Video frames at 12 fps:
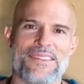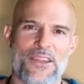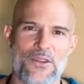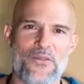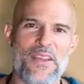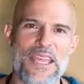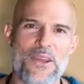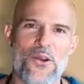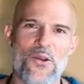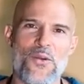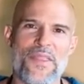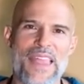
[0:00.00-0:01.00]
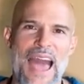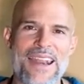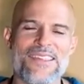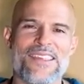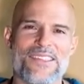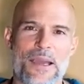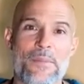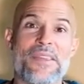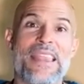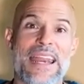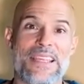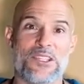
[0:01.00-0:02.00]
Are you feeling good with that? Is it
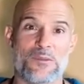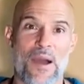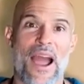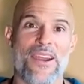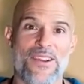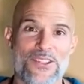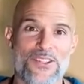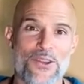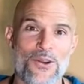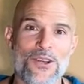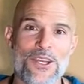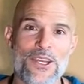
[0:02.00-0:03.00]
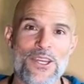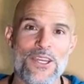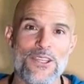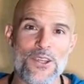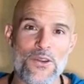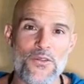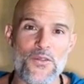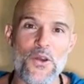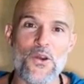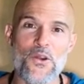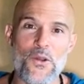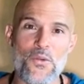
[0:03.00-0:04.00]
something that inspires you? Do you
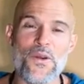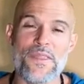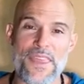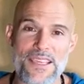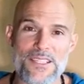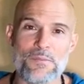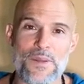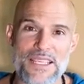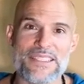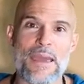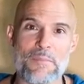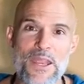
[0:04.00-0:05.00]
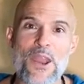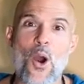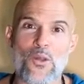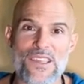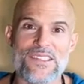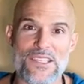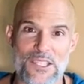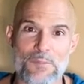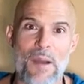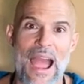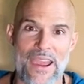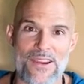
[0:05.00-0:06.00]
feel good with this? Please let me know this
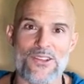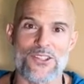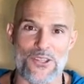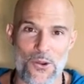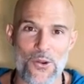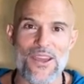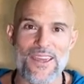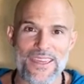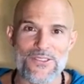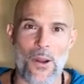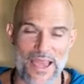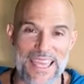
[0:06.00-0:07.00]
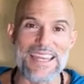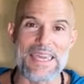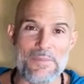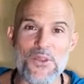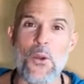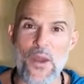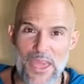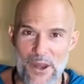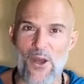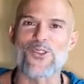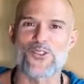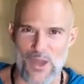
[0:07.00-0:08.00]
inspires you, so I can keep doing
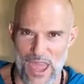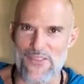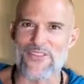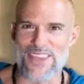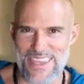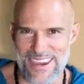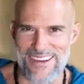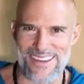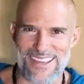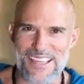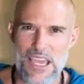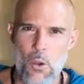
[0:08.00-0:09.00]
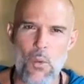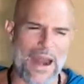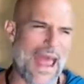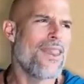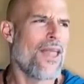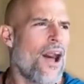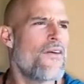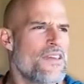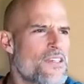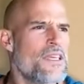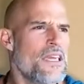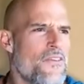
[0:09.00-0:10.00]
it also every year. Because what I love
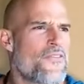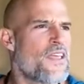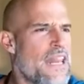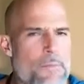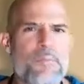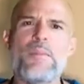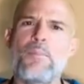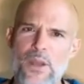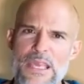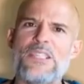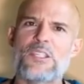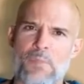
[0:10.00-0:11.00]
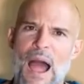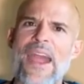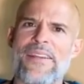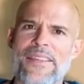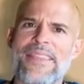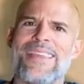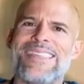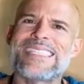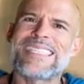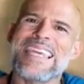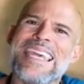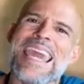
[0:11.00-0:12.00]
is feeling people inspired and then
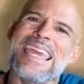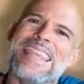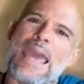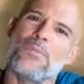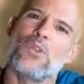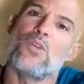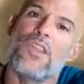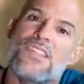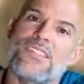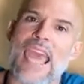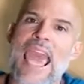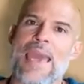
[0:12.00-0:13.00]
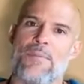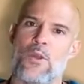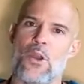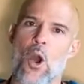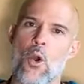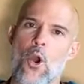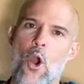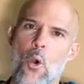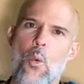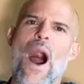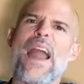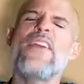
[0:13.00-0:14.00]
seeing them do the same. You know,
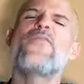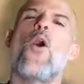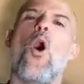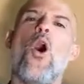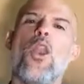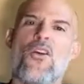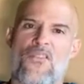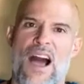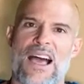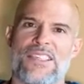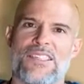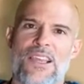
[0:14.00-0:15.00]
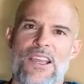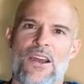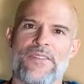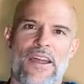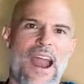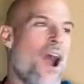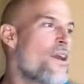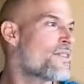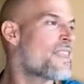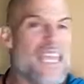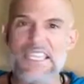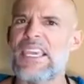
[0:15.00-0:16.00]
what if all of us that are
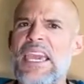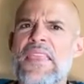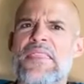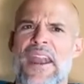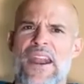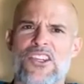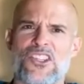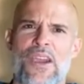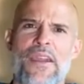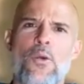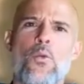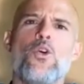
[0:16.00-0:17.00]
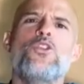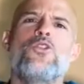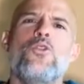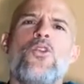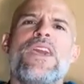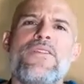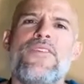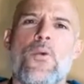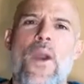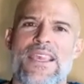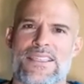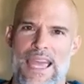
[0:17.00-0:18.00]
teaching and that are sharing would do
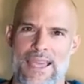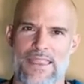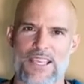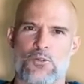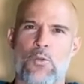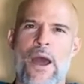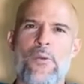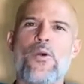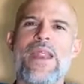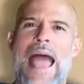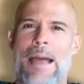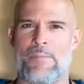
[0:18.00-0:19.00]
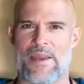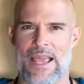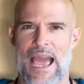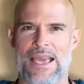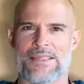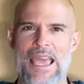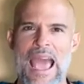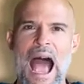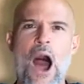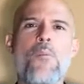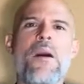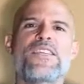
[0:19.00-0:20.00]
giveaways like this? What would happen, guys?
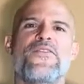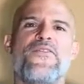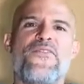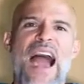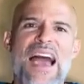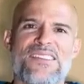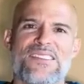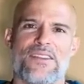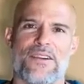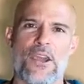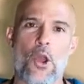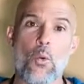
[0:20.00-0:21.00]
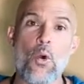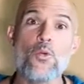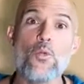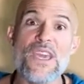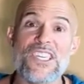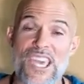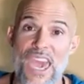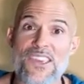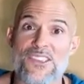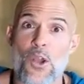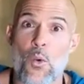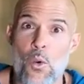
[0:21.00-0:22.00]
How much faster would we
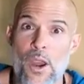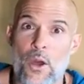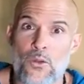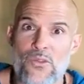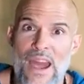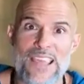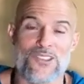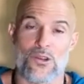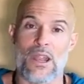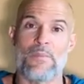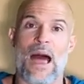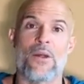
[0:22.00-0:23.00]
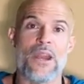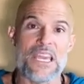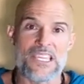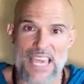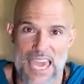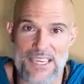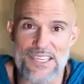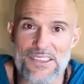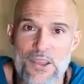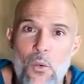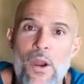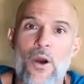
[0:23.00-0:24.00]
change the world, right? It's all about
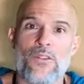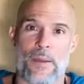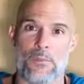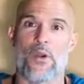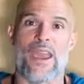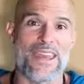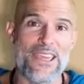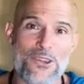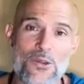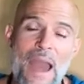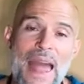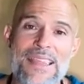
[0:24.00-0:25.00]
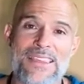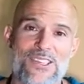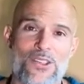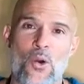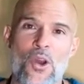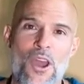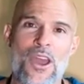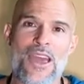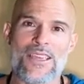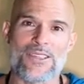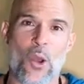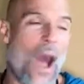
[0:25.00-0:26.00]
changing the world, upgrading humanity.
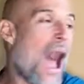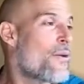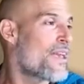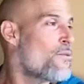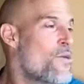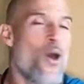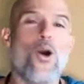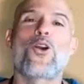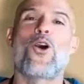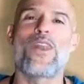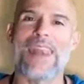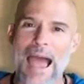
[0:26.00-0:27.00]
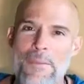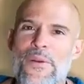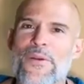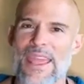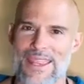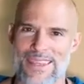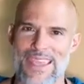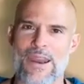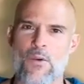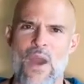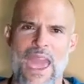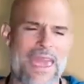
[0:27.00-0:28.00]
So how can we all collaborate in
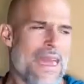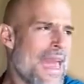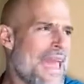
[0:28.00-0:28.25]
a way?